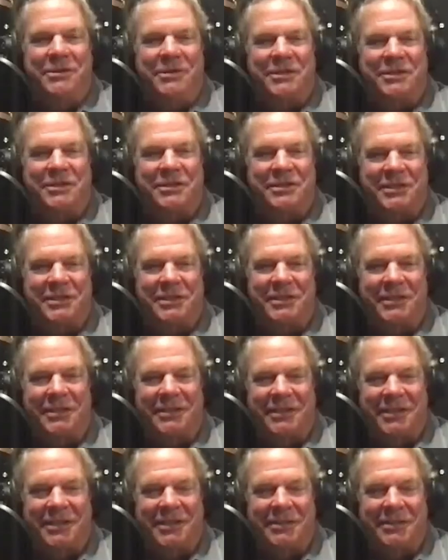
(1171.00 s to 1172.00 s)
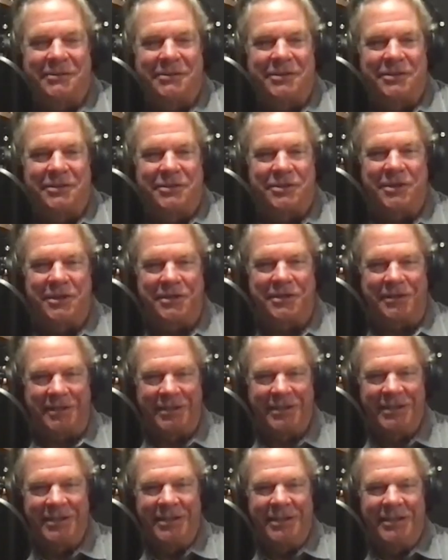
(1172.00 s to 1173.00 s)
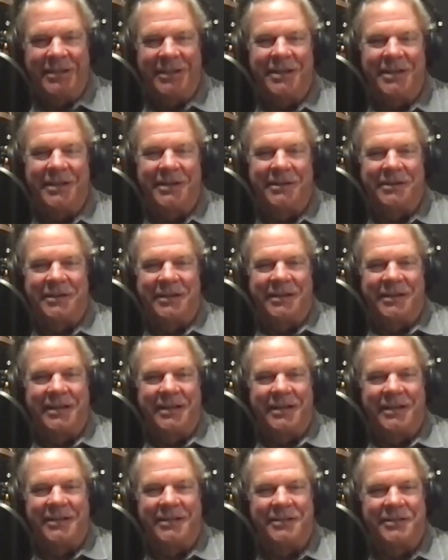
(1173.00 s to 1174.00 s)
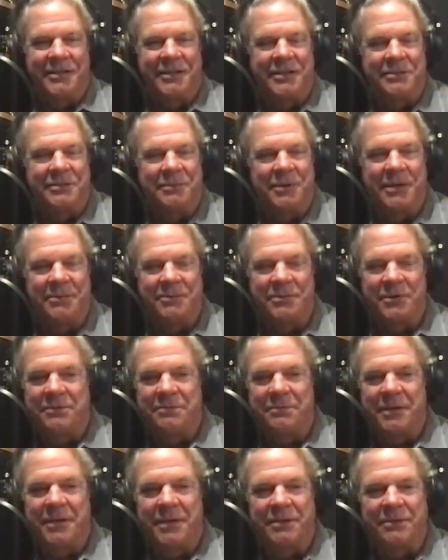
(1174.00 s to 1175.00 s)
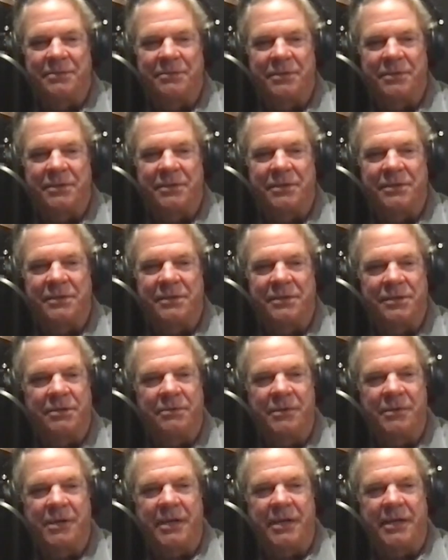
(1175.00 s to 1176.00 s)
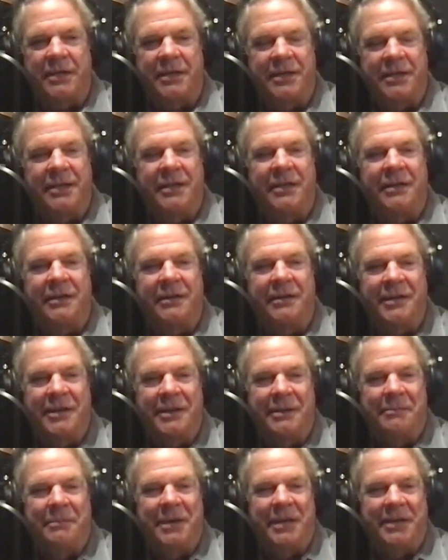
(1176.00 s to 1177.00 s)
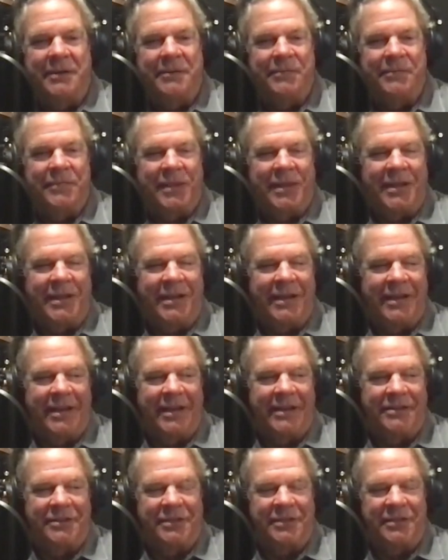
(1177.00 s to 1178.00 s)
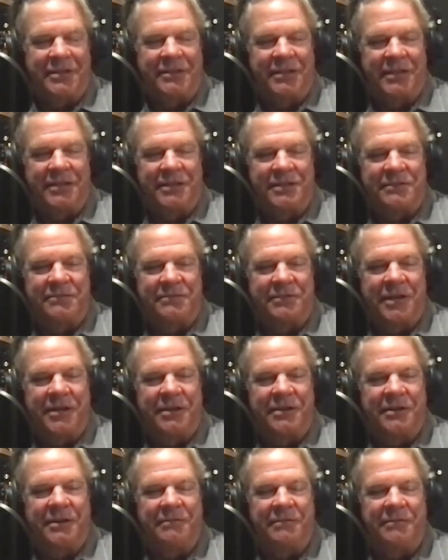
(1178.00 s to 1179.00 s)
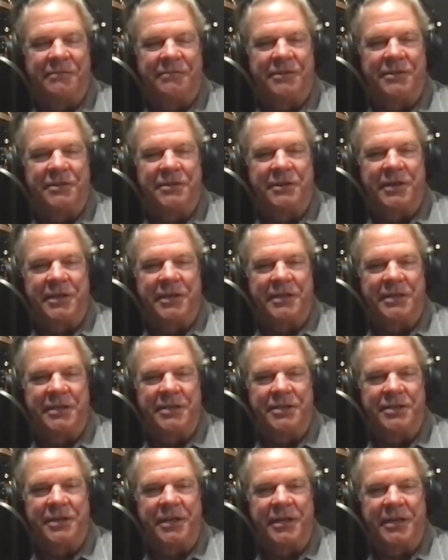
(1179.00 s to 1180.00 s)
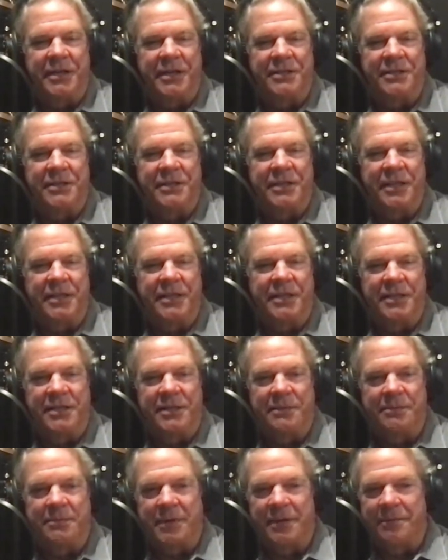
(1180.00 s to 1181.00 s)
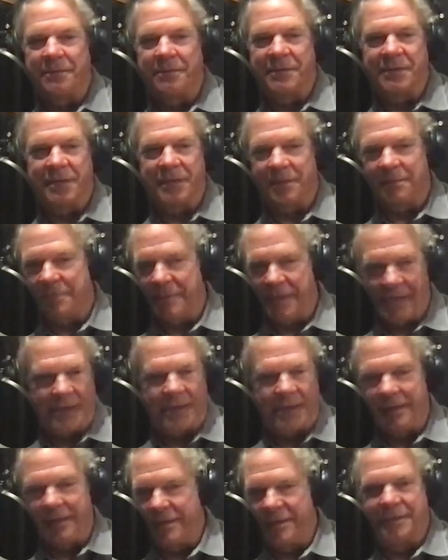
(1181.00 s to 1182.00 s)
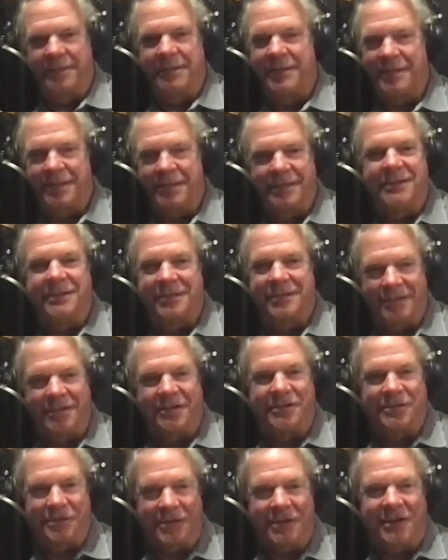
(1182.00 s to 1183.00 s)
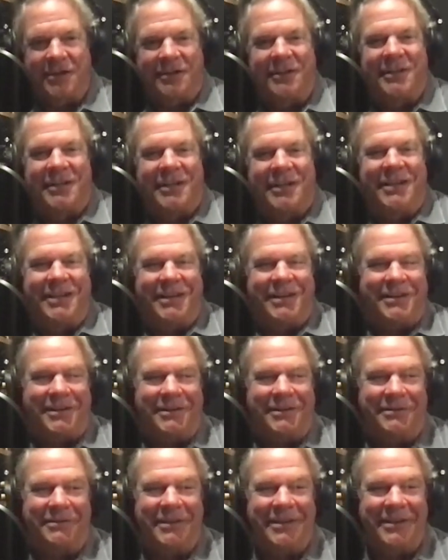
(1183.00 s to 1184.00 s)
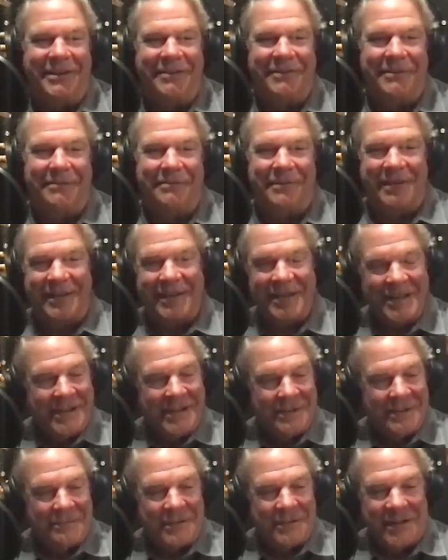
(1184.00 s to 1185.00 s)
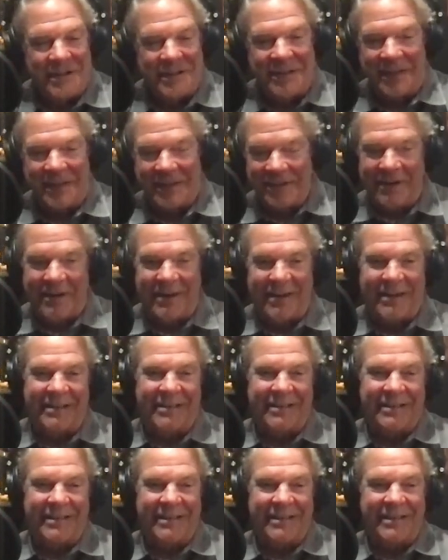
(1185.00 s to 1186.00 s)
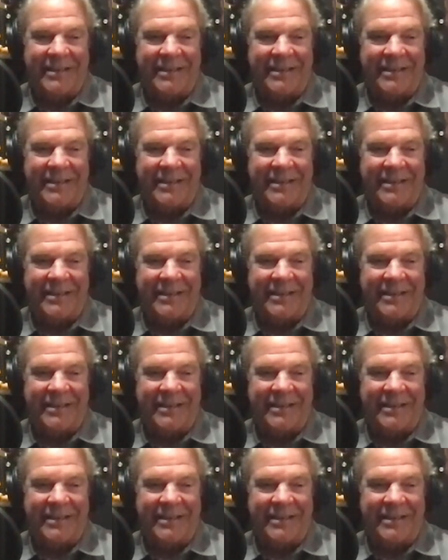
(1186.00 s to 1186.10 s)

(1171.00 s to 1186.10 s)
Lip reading: sit still, in a circle, and so his mom's response was, "So what?" But as the father of a first grade teacher, I can see that teacher probably saying, "Man, I need this kid to sit in a circle," whatever. But on the other hand,